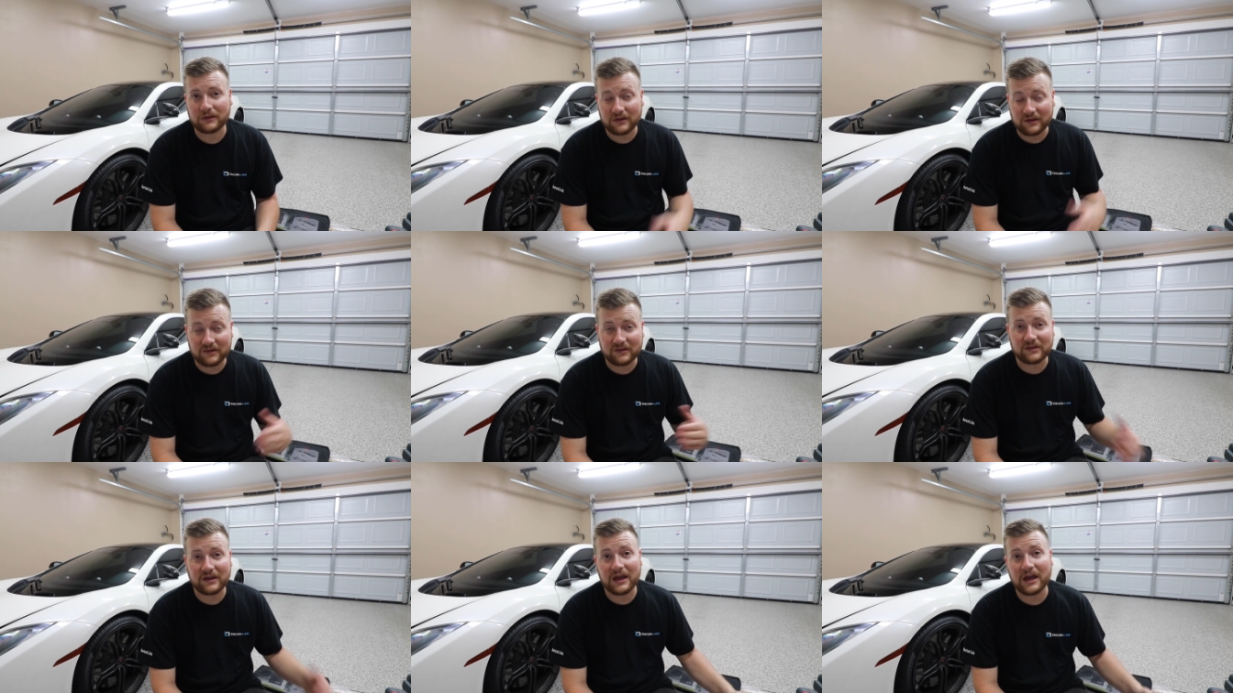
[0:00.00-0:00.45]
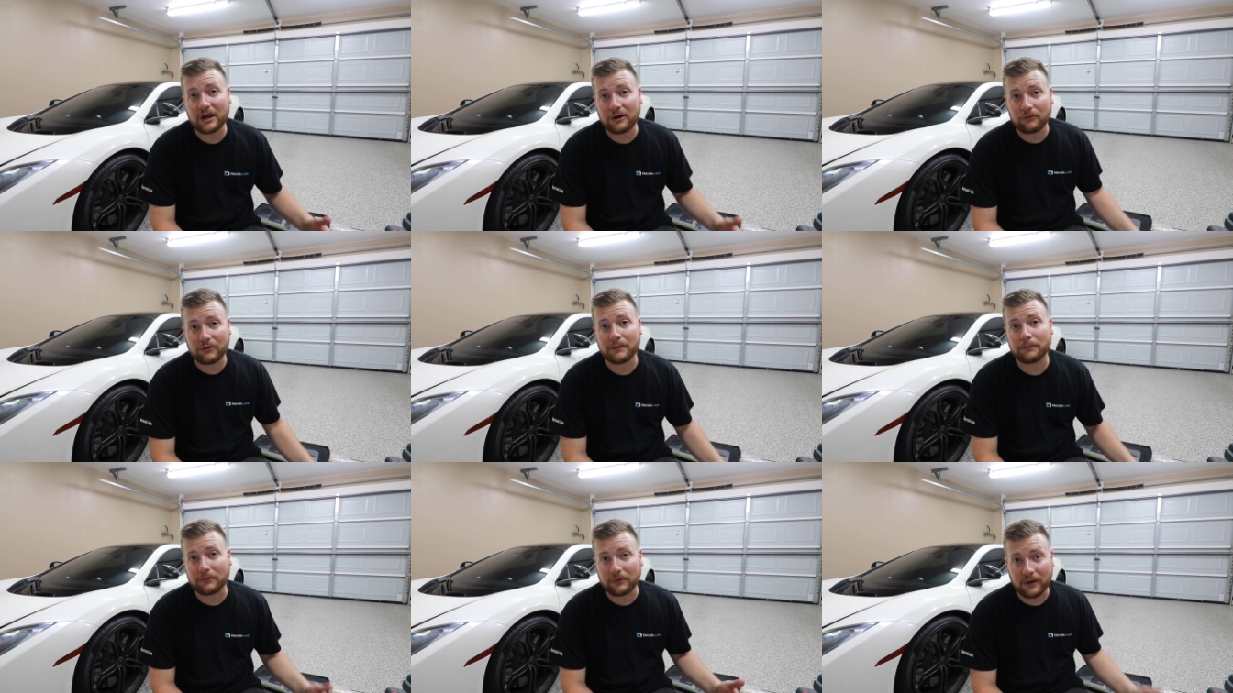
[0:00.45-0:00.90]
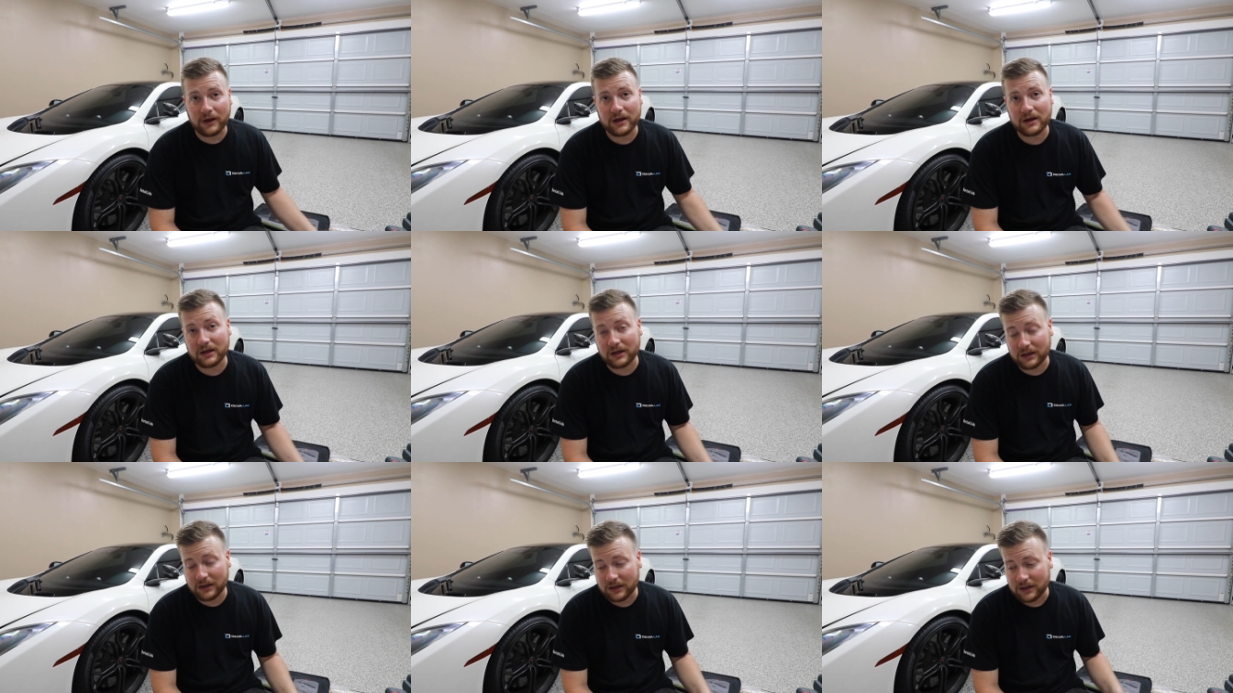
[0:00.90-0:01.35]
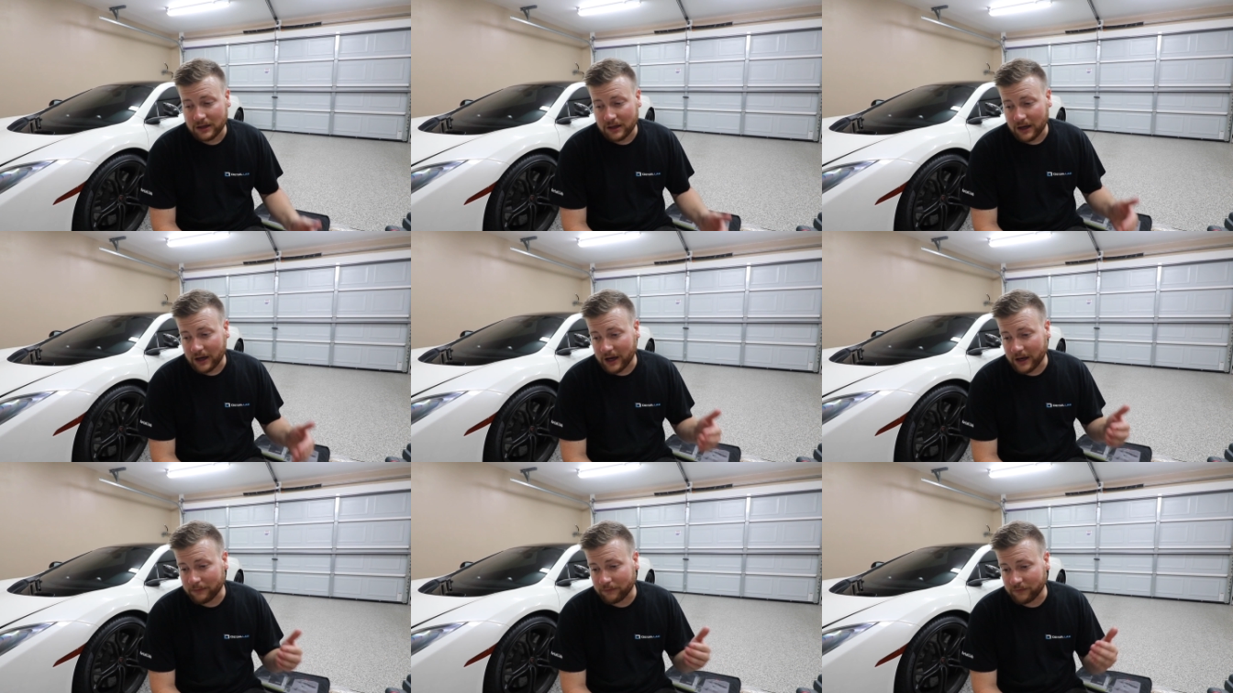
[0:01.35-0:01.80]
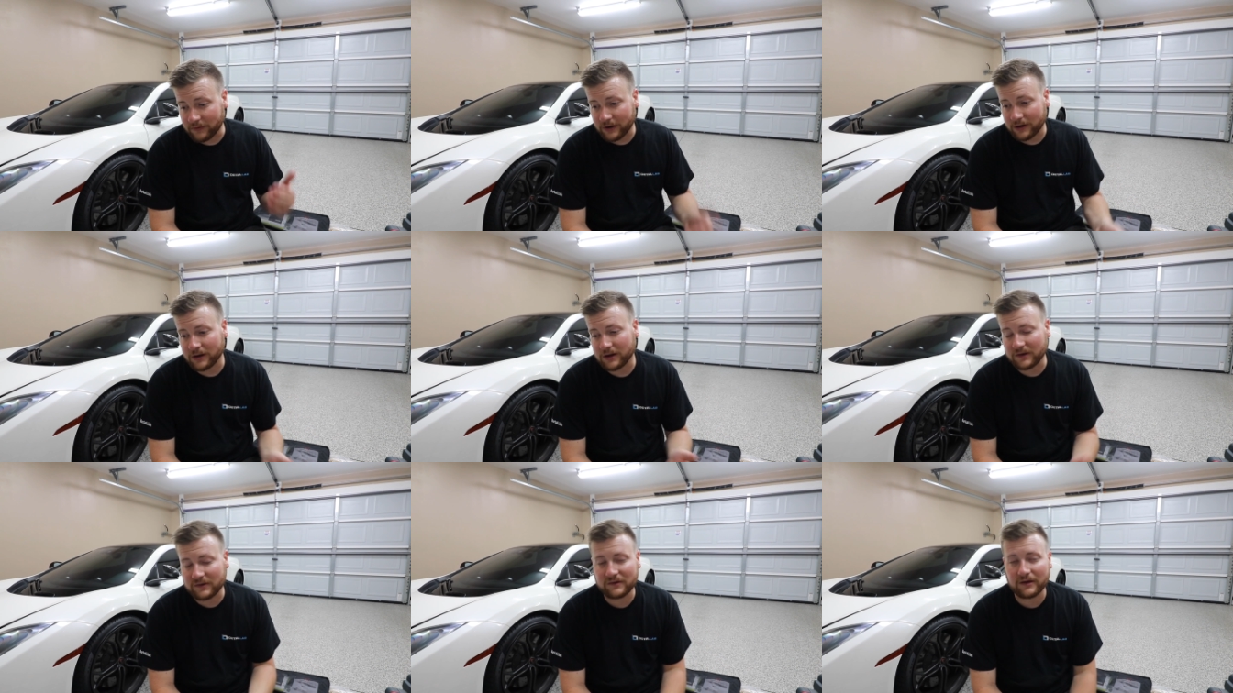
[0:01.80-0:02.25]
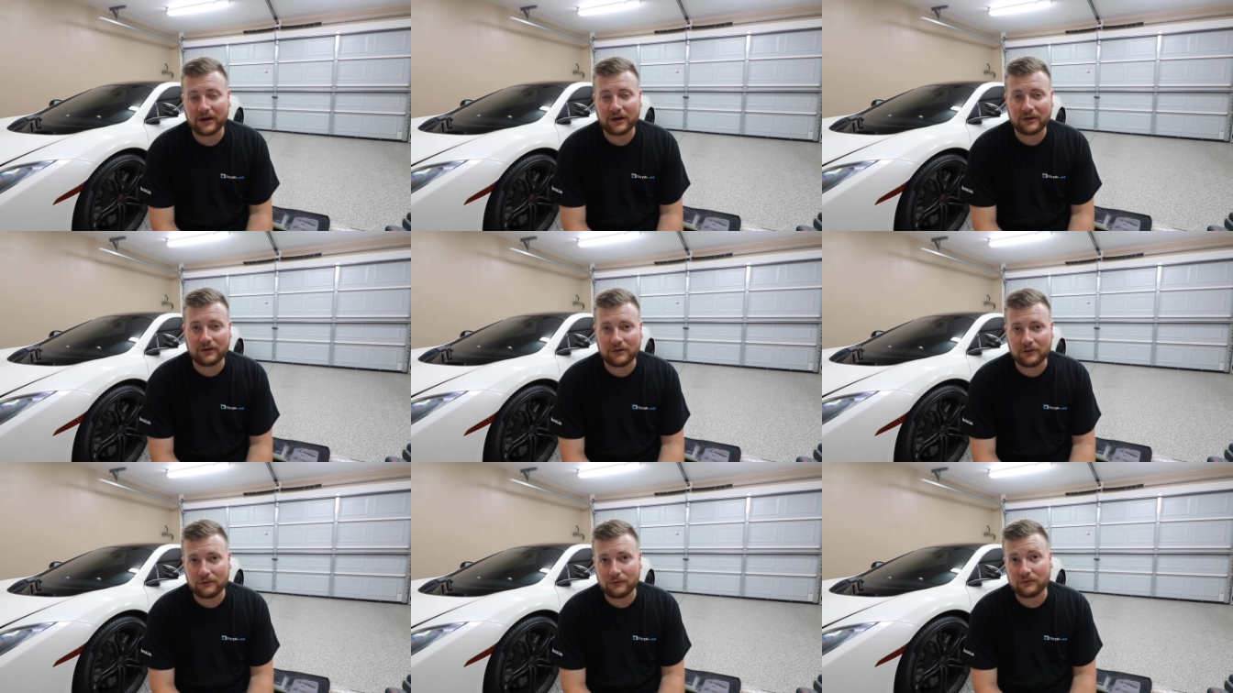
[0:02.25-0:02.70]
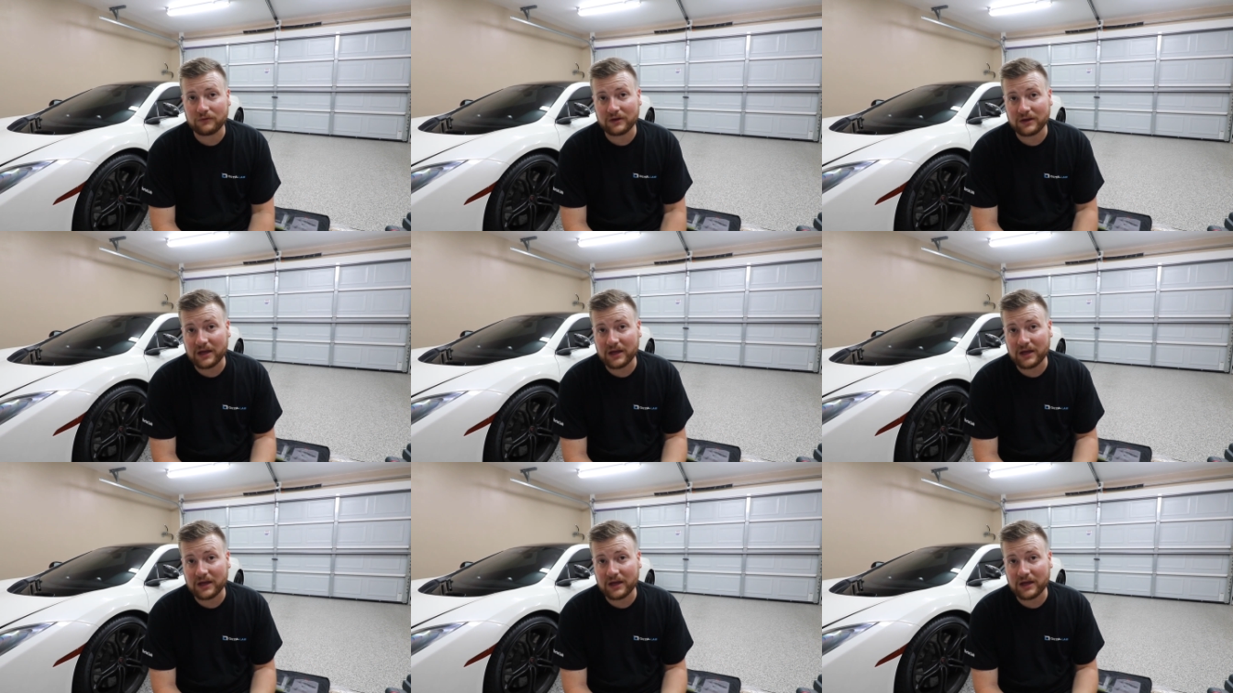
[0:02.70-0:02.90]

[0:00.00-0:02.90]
The scan grip lighting, I'm very excited to use.